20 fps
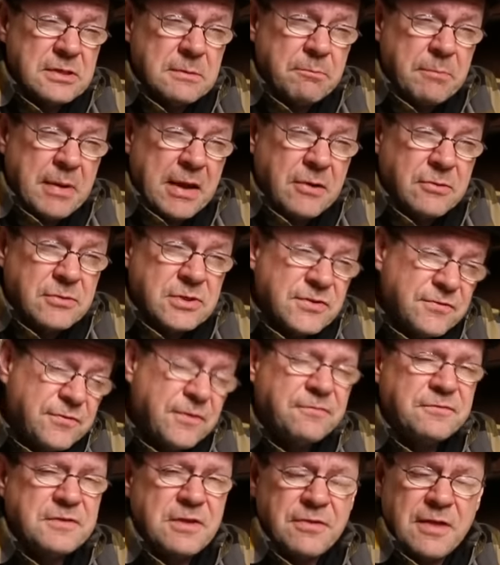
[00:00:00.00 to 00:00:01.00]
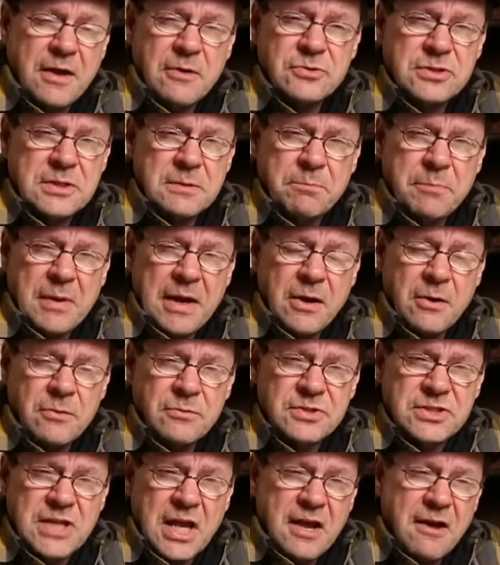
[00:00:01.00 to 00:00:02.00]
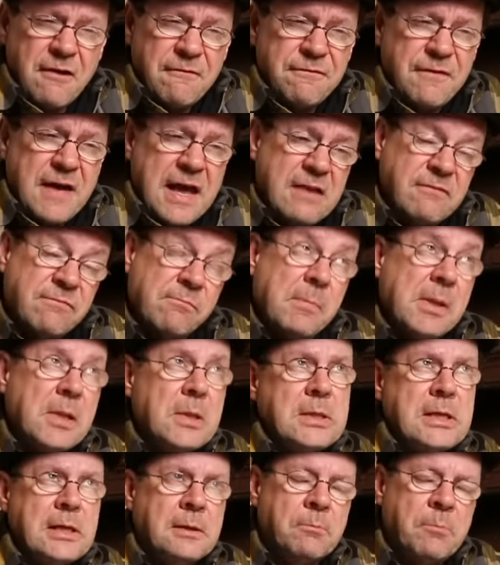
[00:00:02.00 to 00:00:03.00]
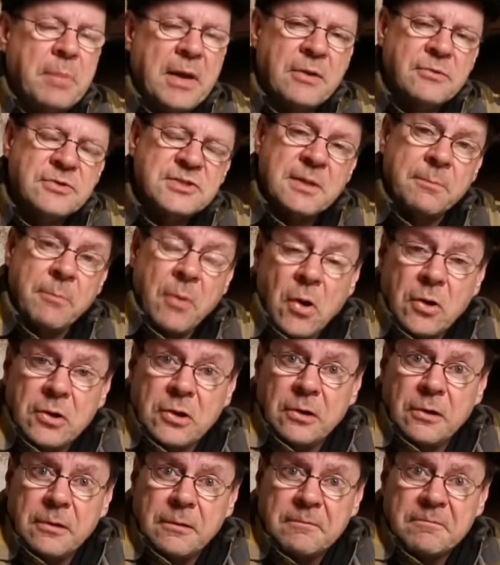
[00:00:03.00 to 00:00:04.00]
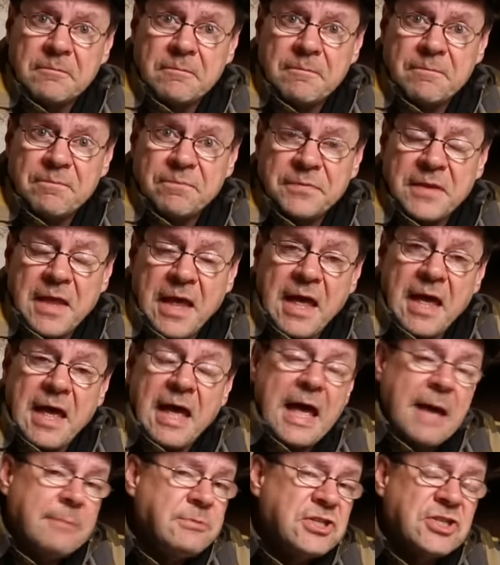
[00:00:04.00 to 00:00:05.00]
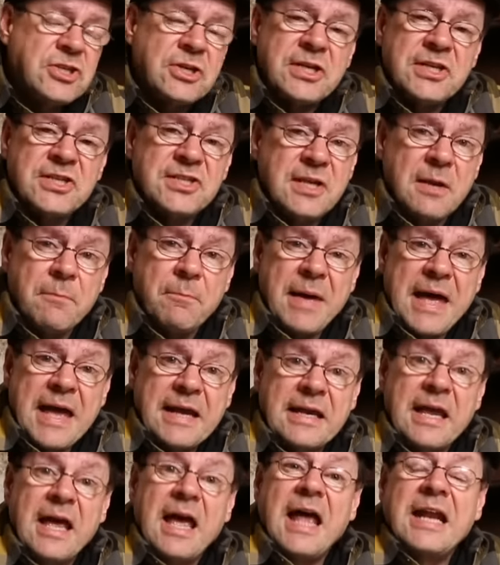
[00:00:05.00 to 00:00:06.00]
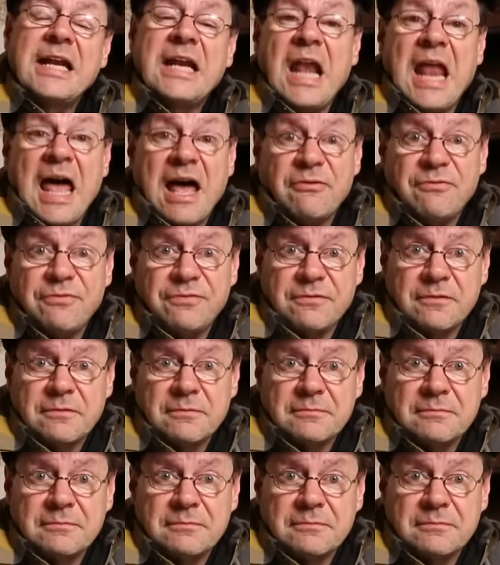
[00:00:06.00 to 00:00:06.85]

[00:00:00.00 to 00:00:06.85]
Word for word: £50,000, £5 million a bottle, I'm just going to sit back and laugh.